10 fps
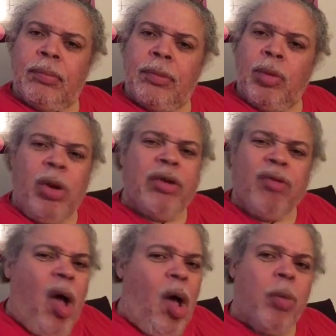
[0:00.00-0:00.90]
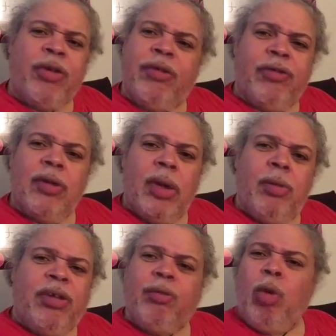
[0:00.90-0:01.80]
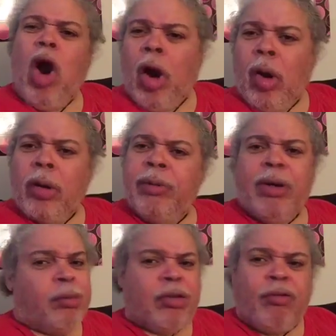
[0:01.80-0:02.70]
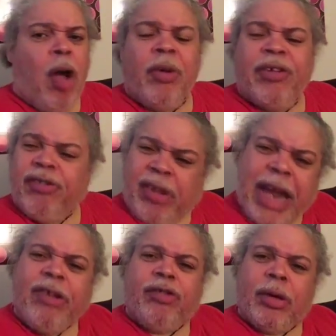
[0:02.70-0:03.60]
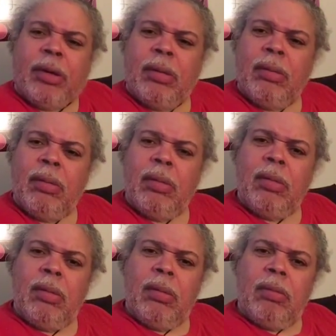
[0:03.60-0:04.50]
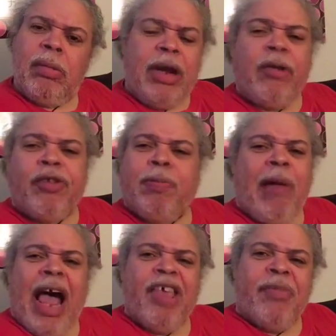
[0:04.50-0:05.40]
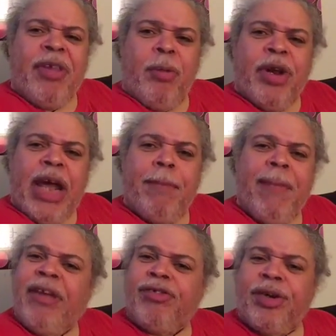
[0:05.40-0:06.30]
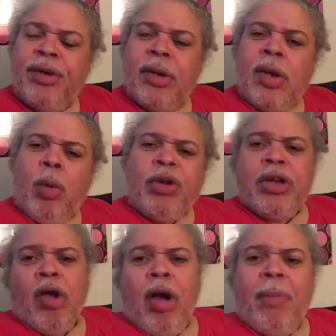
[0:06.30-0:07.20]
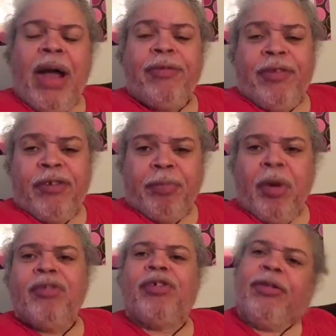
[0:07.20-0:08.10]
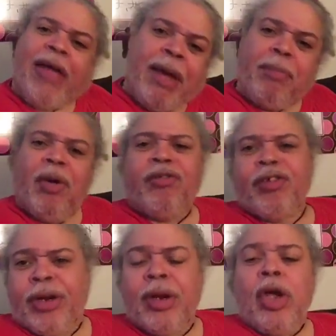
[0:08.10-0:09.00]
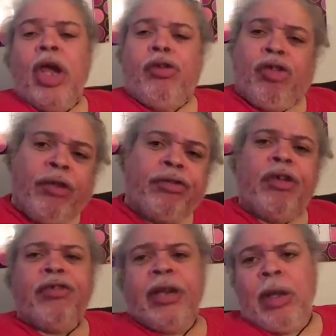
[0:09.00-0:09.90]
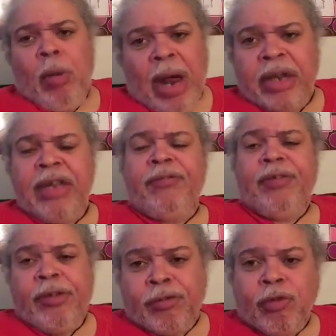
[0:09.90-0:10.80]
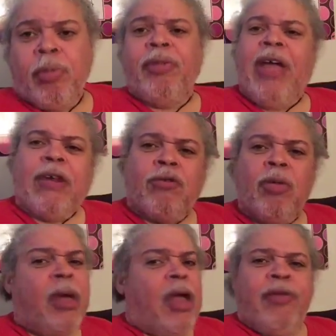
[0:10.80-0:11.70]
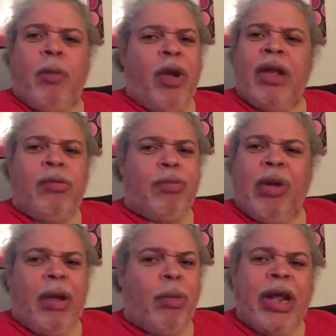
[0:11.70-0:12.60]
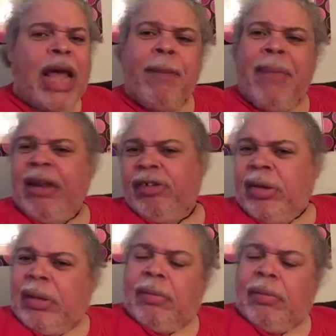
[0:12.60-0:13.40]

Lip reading: What is wrong with this world? And what's wrong with this nation? It don't surprise me that we're not mentioned when you talk about this person and that person and justice and equality for this group and that group, that we're not mentioned.